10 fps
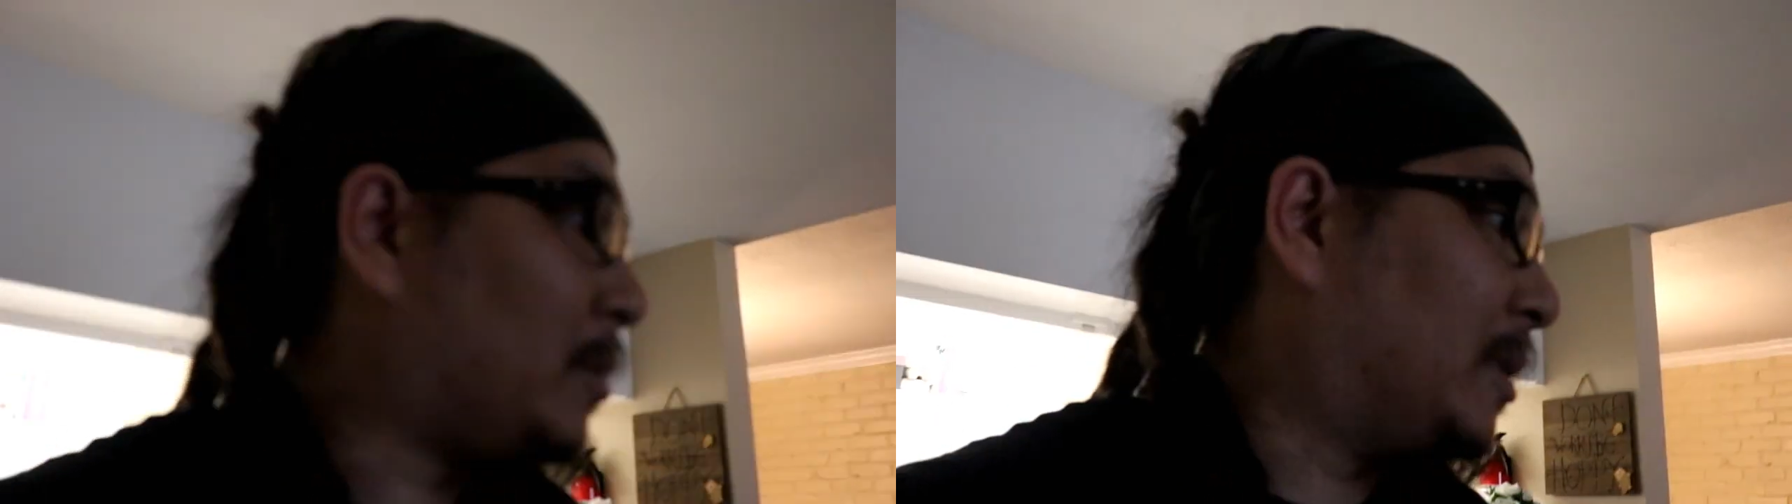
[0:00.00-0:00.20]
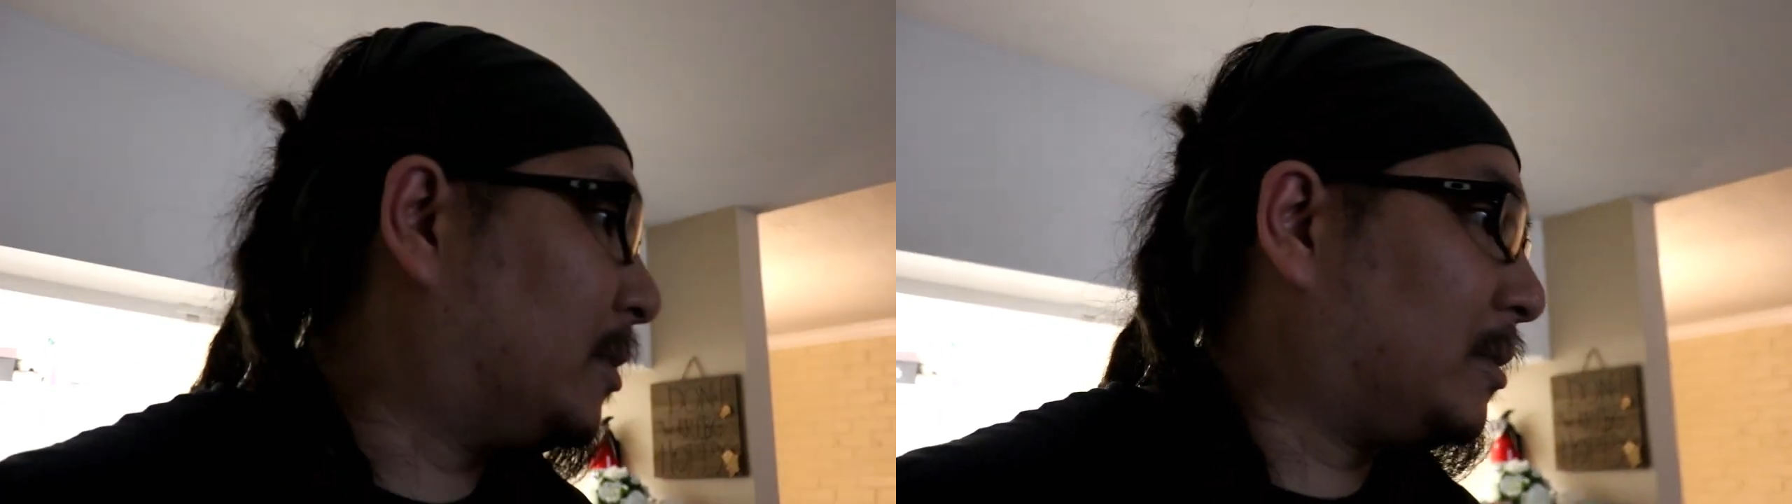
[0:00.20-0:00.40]
I
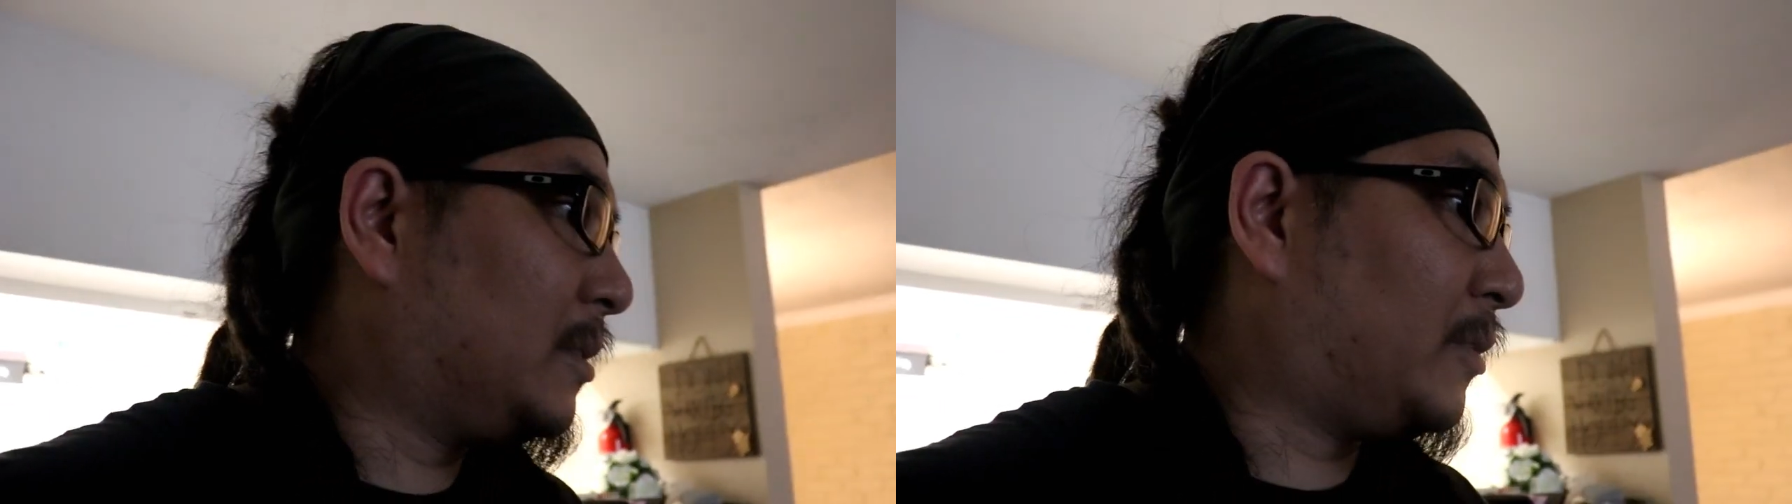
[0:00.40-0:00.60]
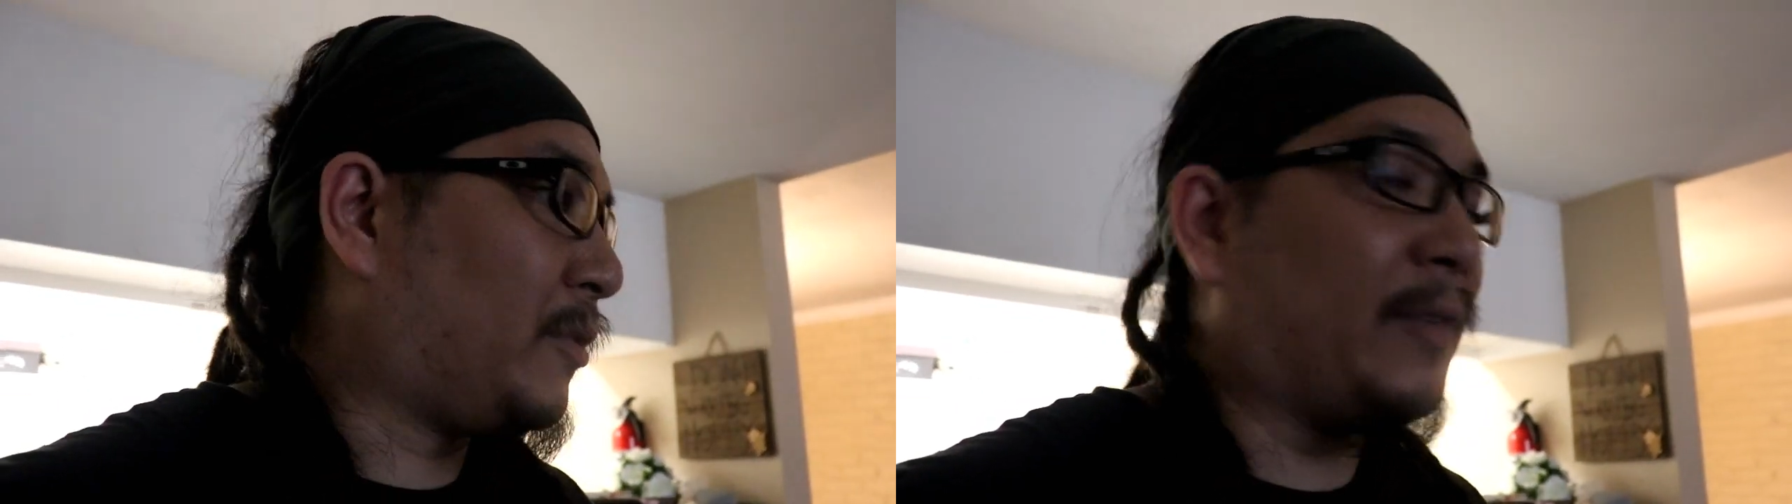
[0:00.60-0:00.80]
mean,
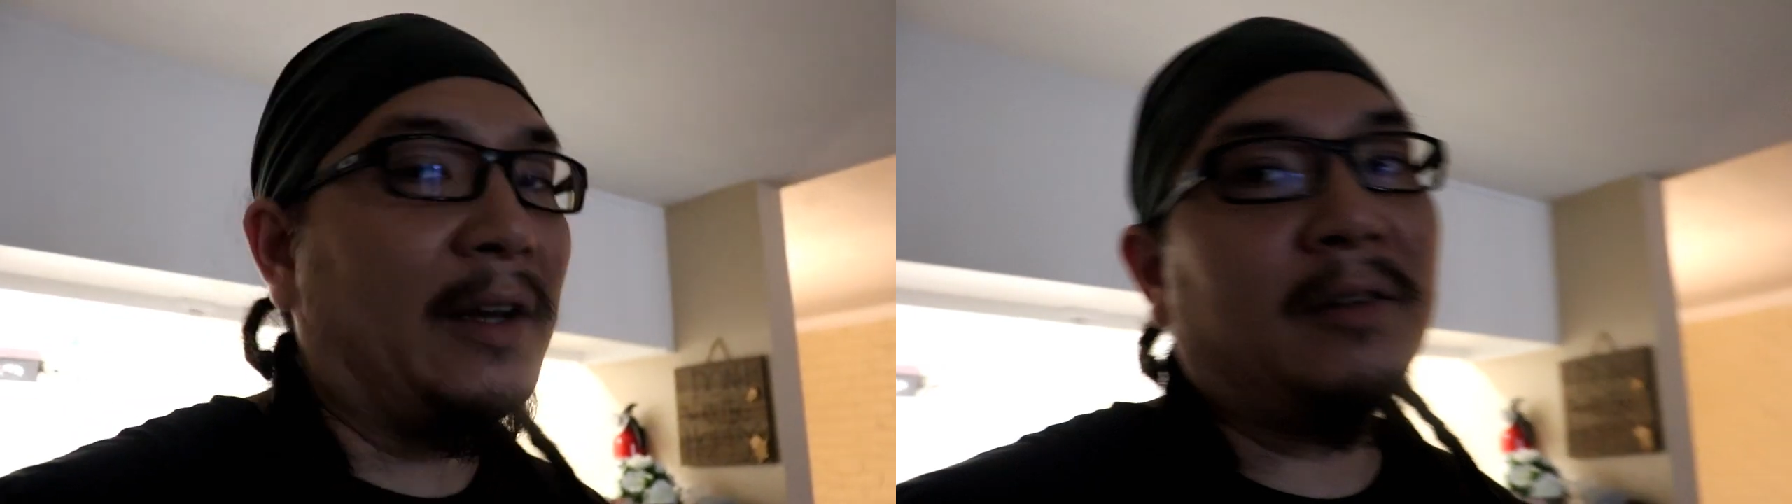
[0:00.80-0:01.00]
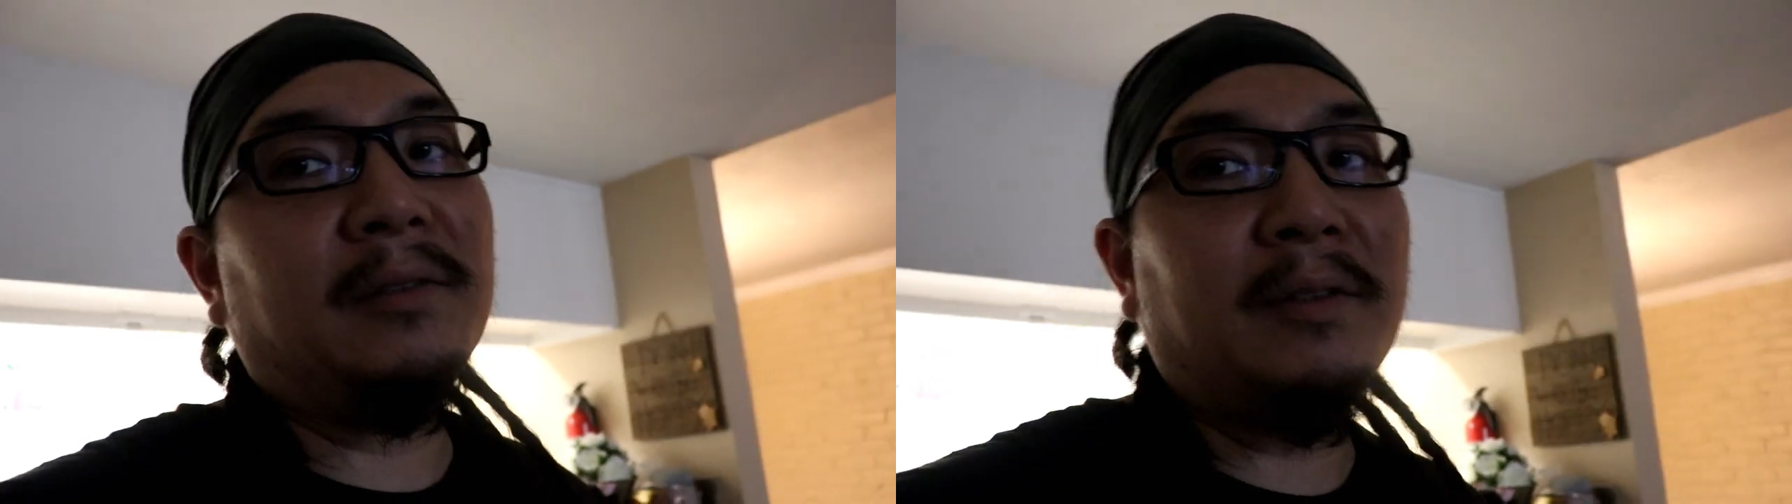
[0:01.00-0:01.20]
you
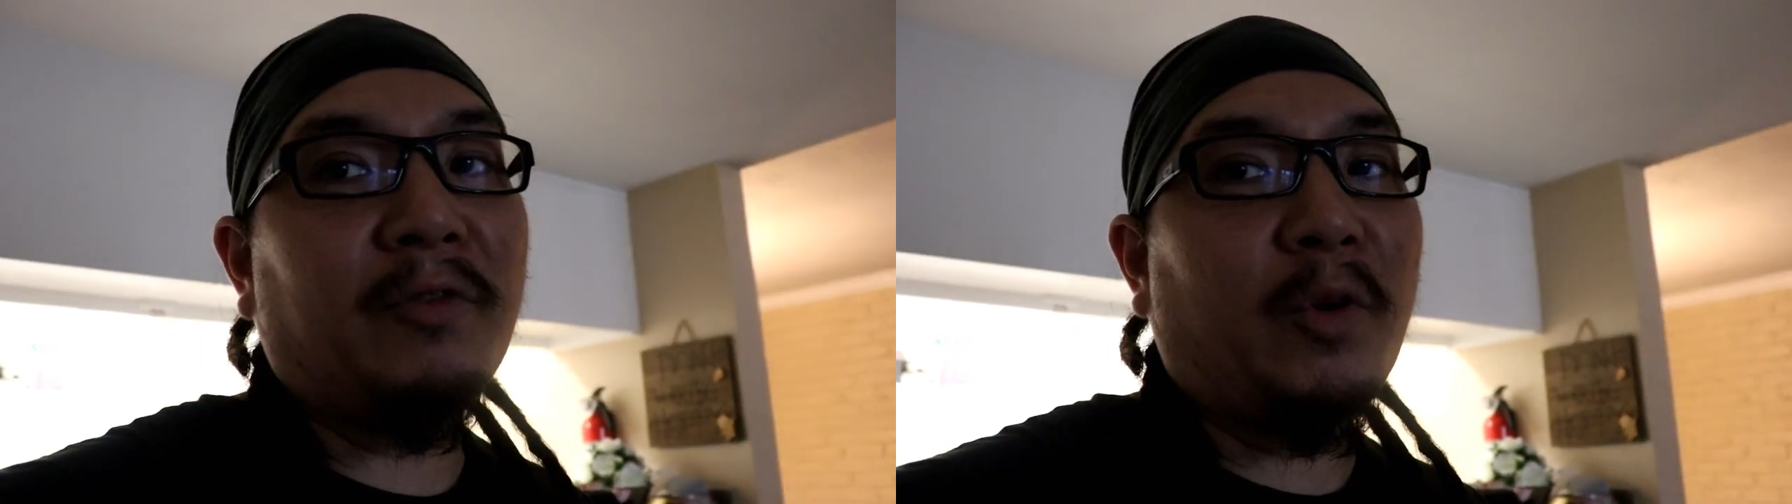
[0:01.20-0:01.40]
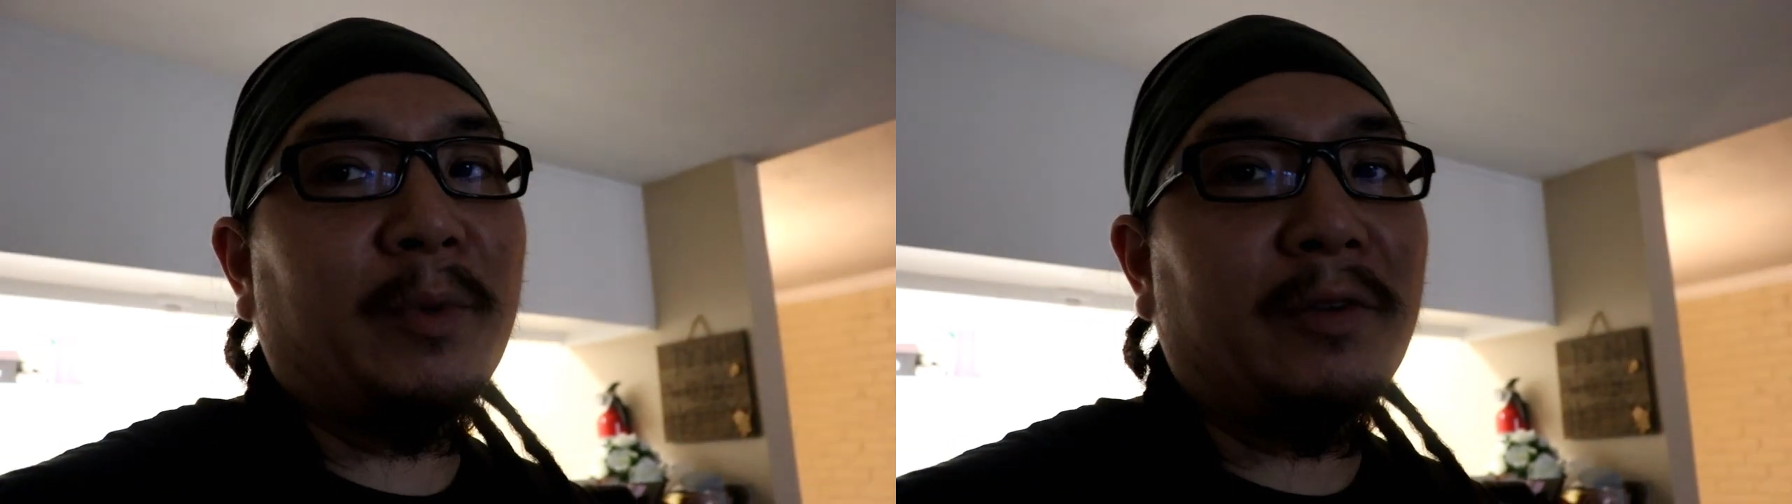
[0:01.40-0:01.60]
found it
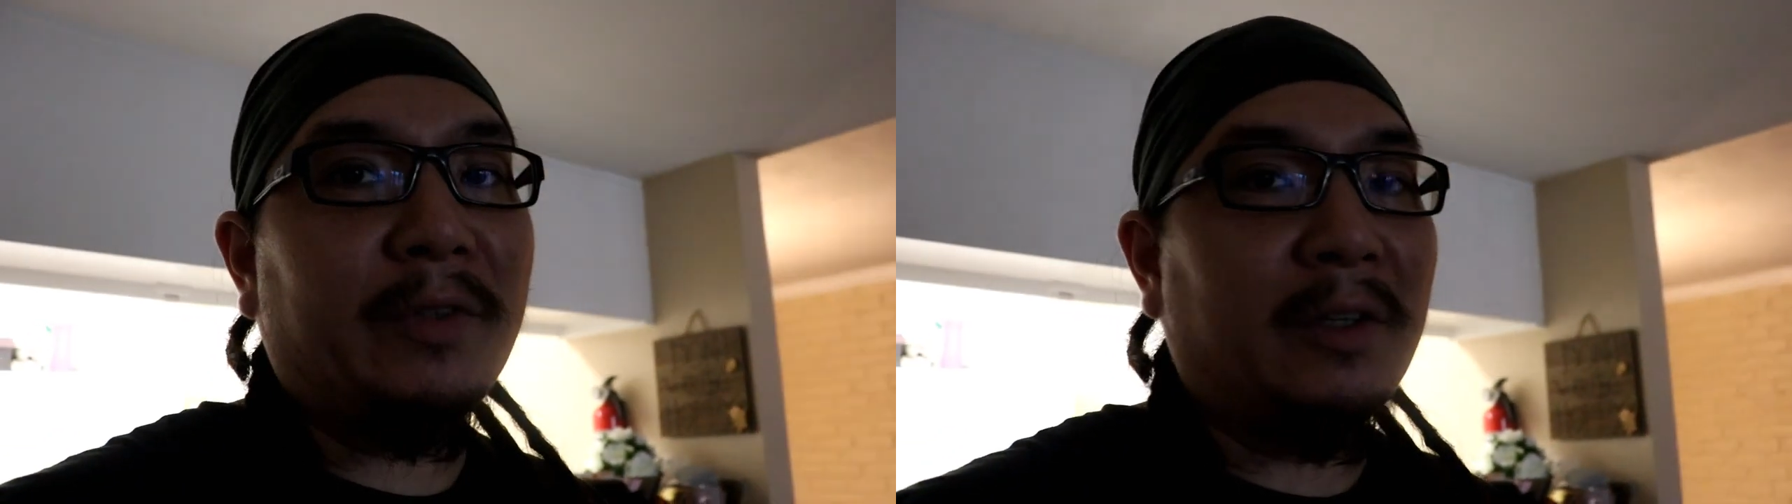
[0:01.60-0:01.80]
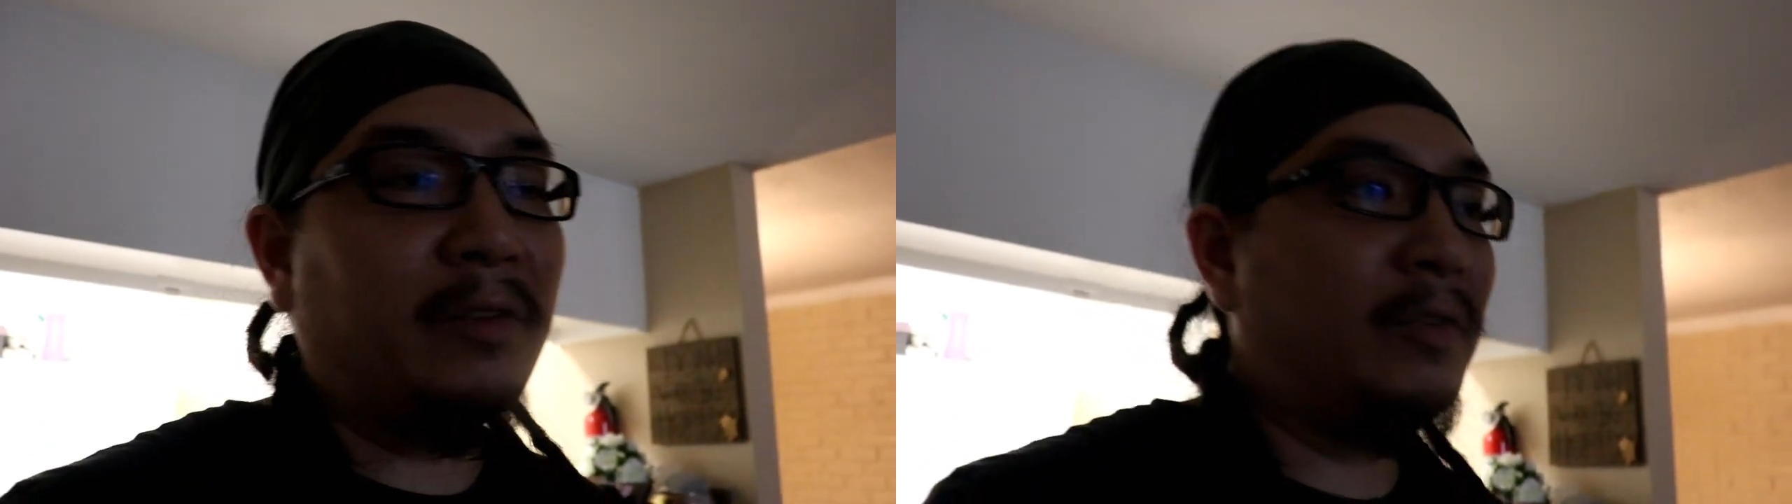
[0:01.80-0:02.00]
informative
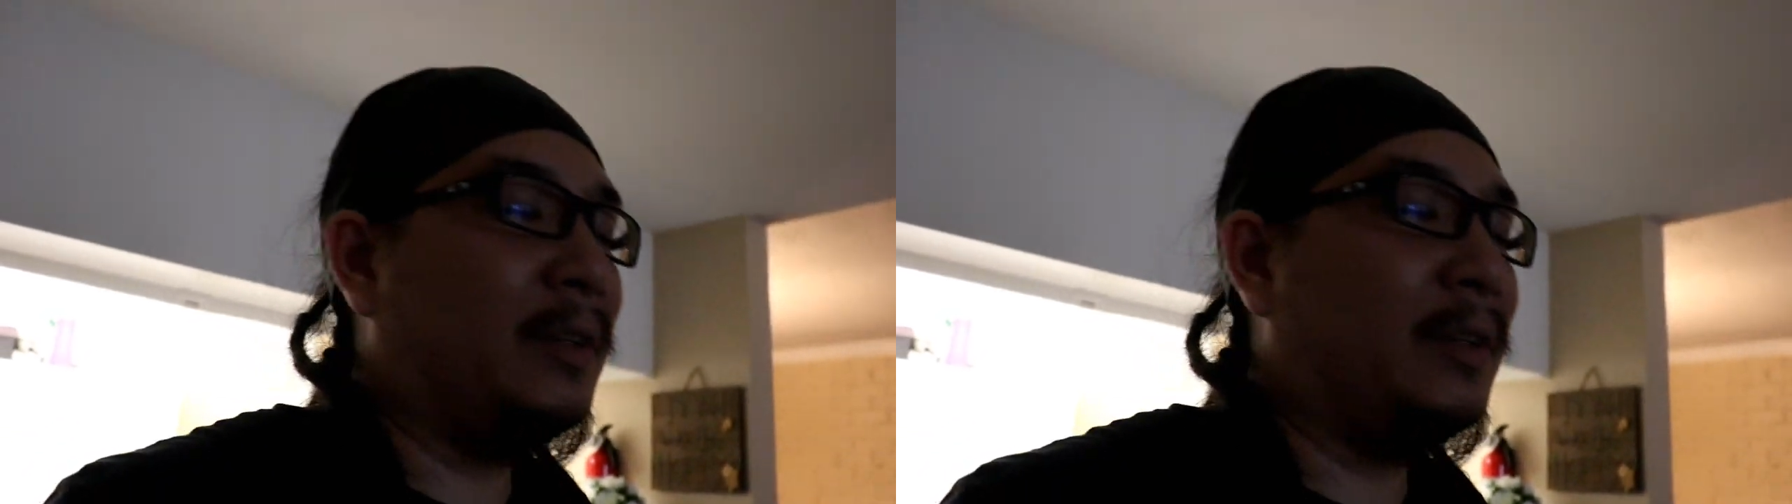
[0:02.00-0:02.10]
enough.